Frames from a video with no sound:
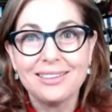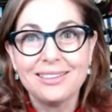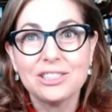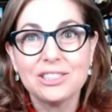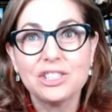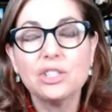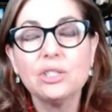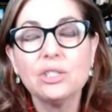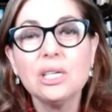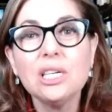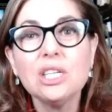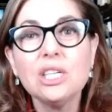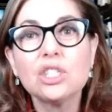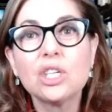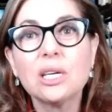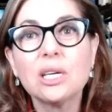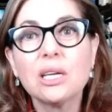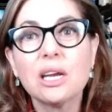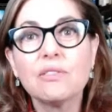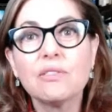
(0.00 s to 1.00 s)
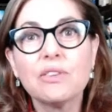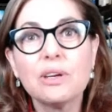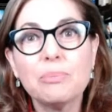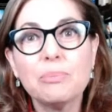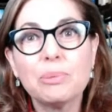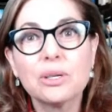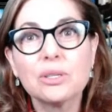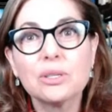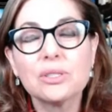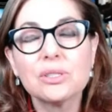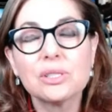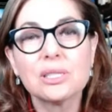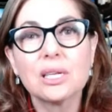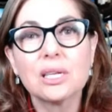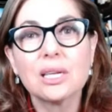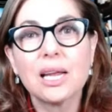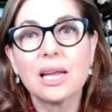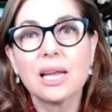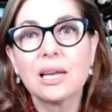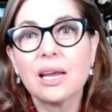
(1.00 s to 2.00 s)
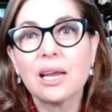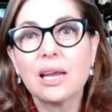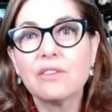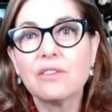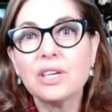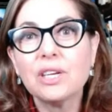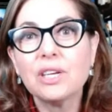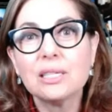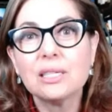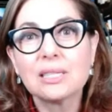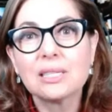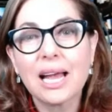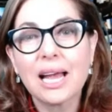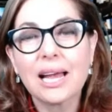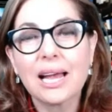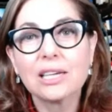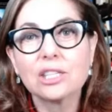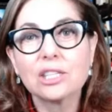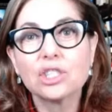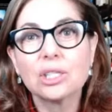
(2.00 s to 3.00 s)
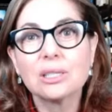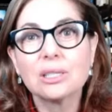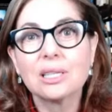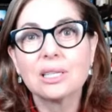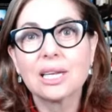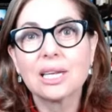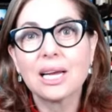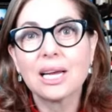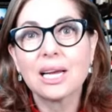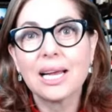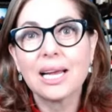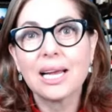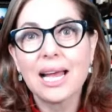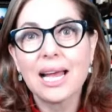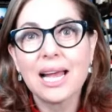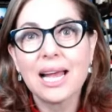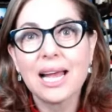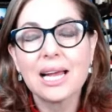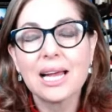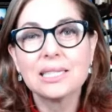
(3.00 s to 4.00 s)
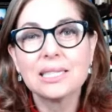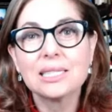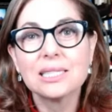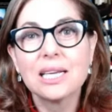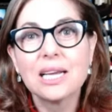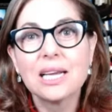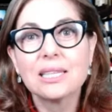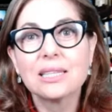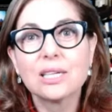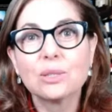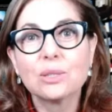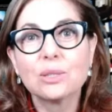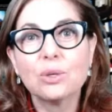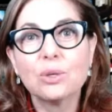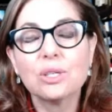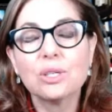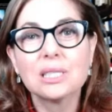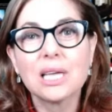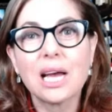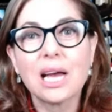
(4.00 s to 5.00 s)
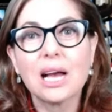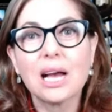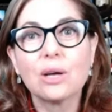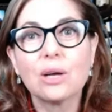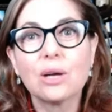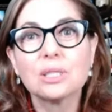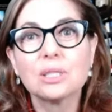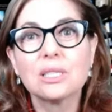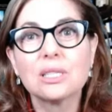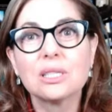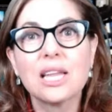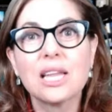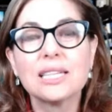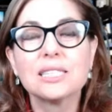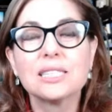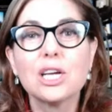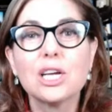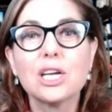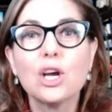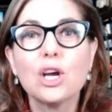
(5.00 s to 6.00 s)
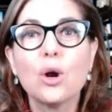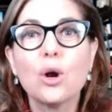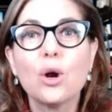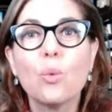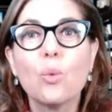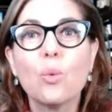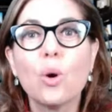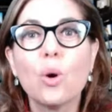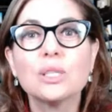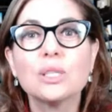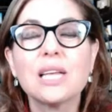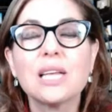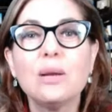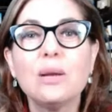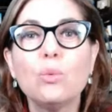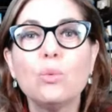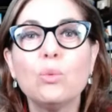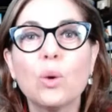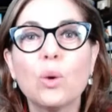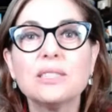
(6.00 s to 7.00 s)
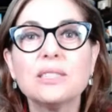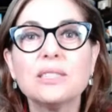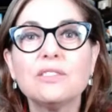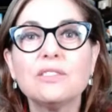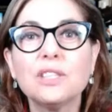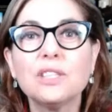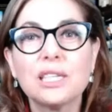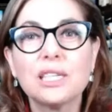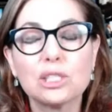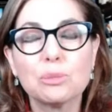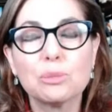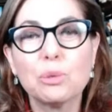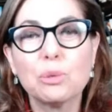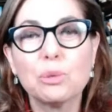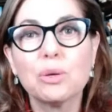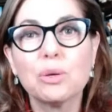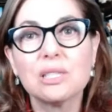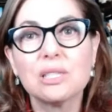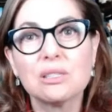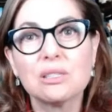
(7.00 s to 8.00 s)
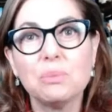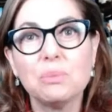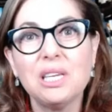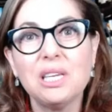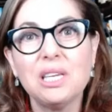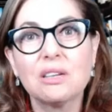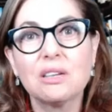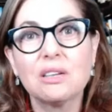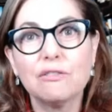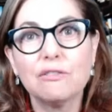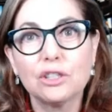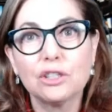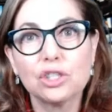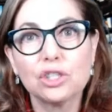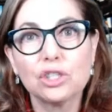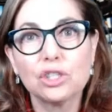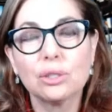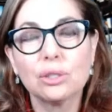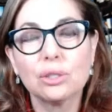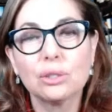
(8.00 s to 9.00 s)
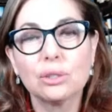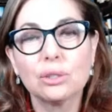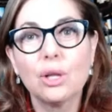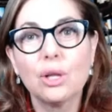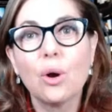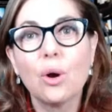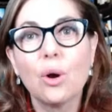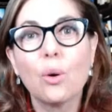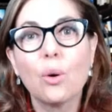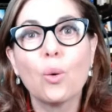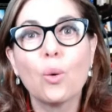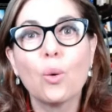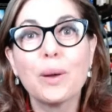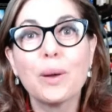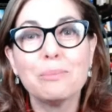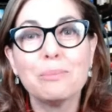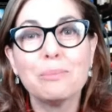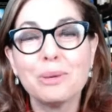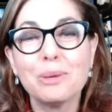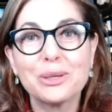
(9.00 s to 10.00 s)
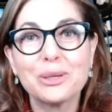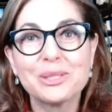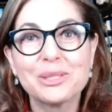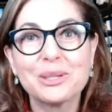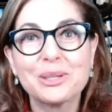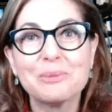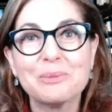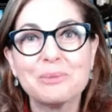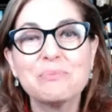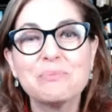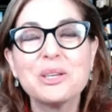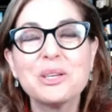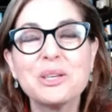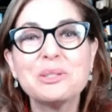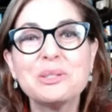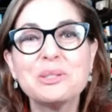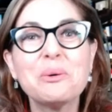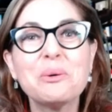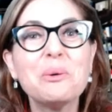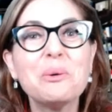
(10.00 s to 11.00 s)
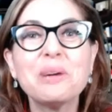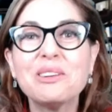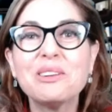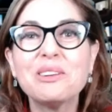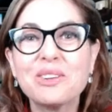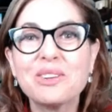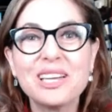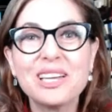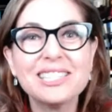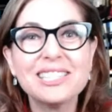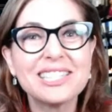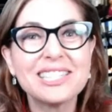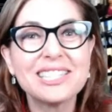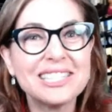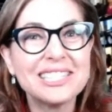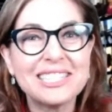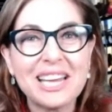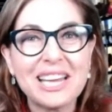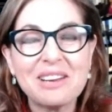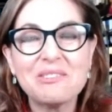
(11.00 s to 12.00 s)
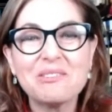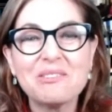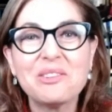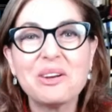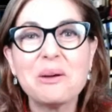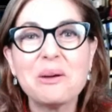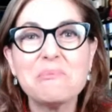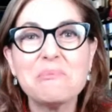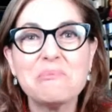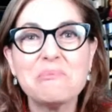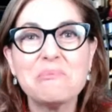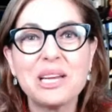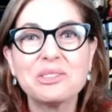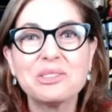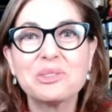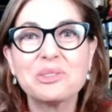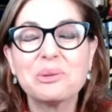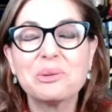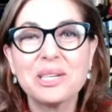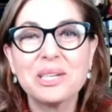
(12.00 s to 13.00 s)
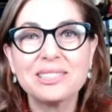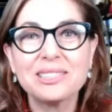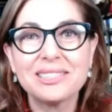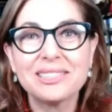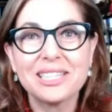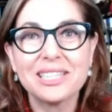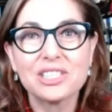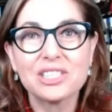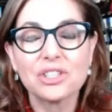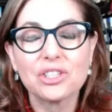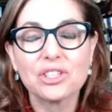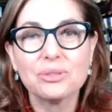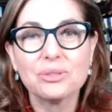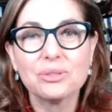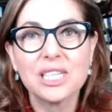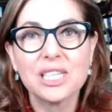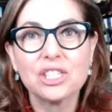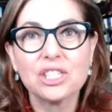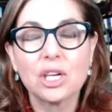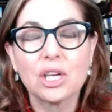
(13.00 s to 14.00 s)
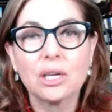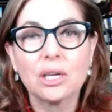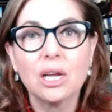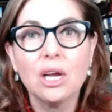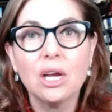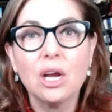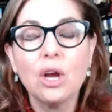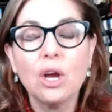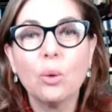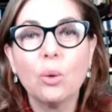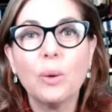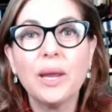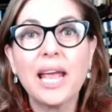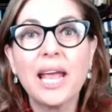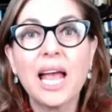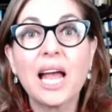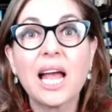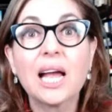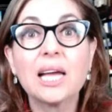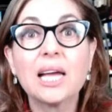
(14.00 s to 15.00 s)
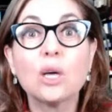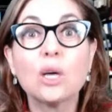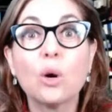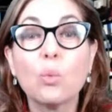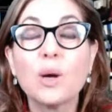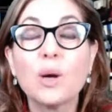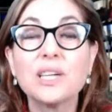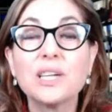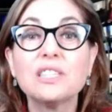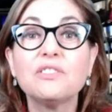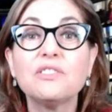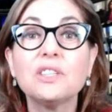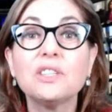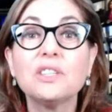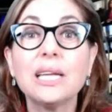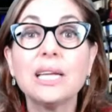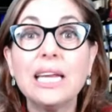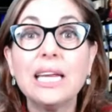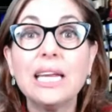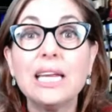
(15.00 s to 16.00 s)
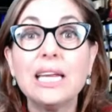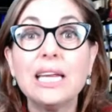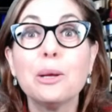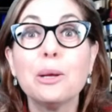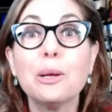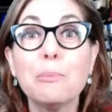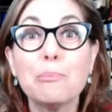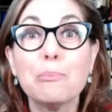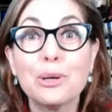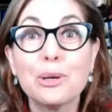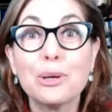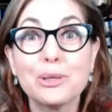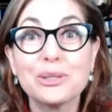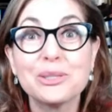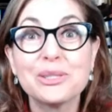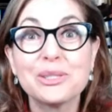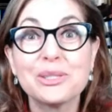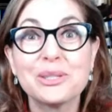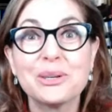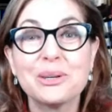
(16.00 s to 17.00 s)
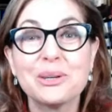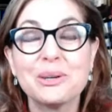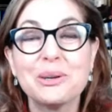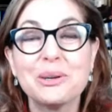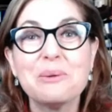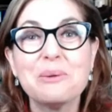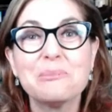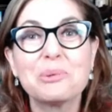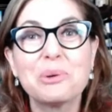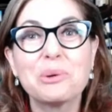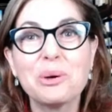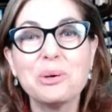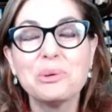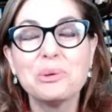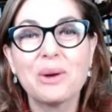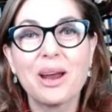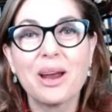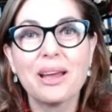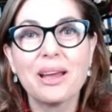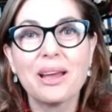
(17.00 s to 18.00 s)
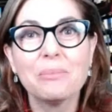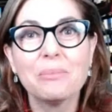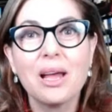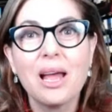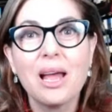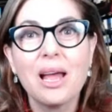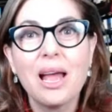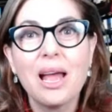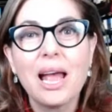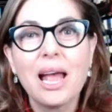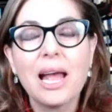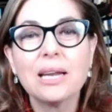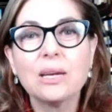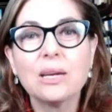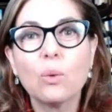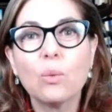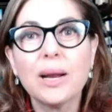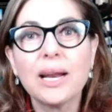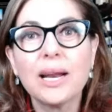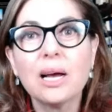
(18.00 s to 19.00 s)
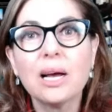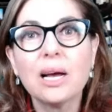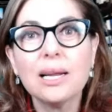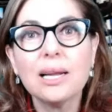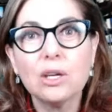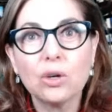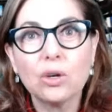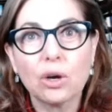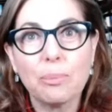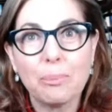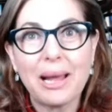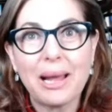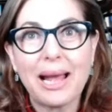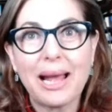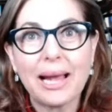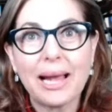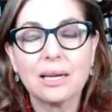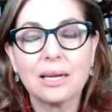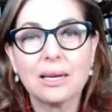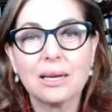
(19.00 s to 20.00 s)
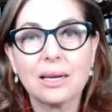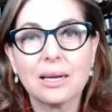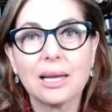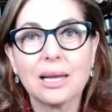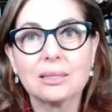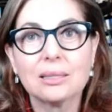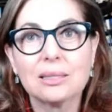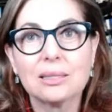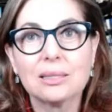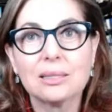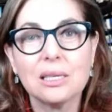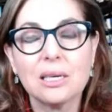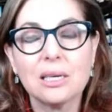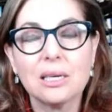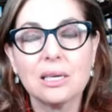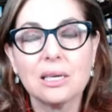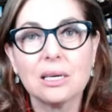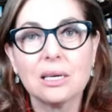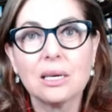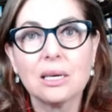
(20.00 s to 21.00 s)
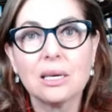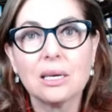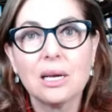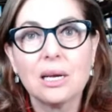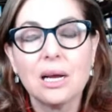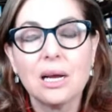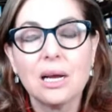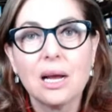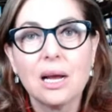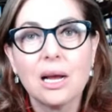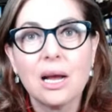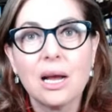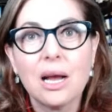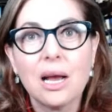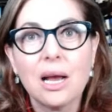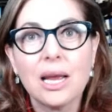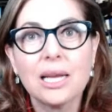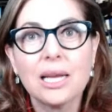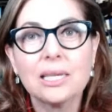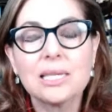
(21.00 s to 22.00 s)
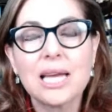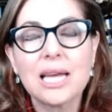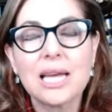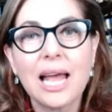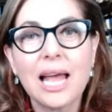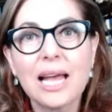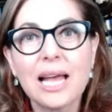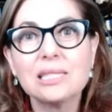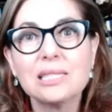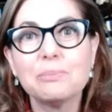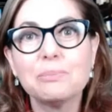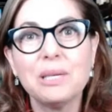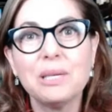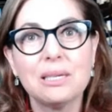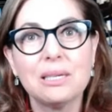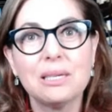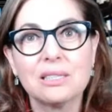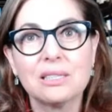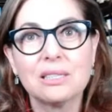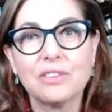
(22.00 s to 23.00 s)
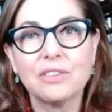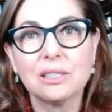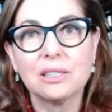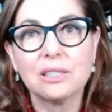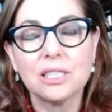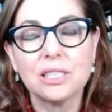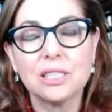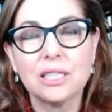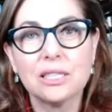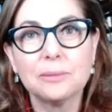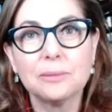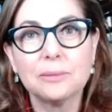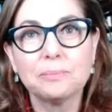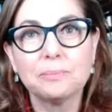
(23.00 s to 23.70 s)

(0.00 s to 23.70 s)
to each and every person and every interaction that I had that worked out, that was a wonderful experience, be it virtual or in person. To all my friends at Denver Metro Realty Association, we had a wonderful in-person program. And when I look back at this year, it has been a difficult year.